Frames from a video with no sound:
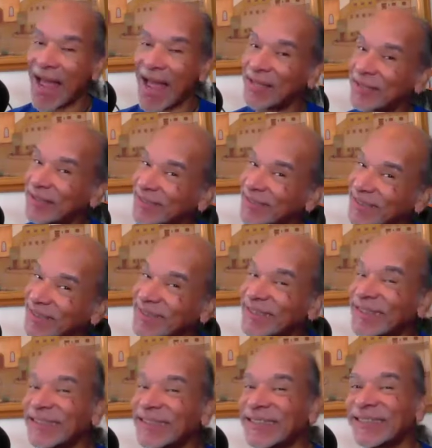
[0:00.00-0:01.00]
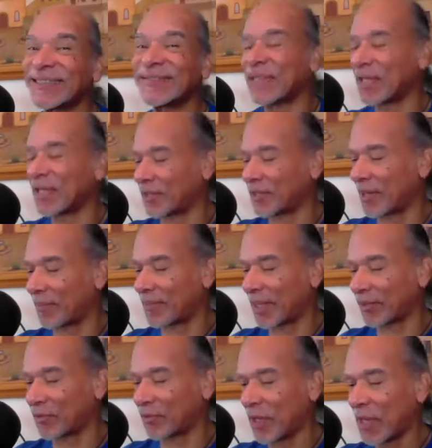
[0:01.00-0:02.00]
I'm
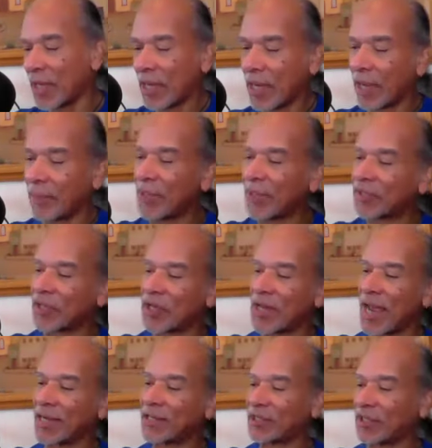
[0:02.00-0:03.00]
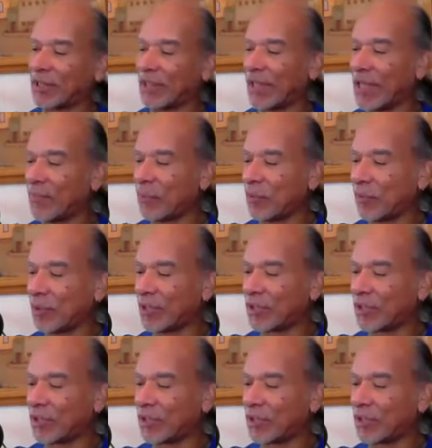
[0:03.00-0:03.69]
not too. I mean, it's a nice label.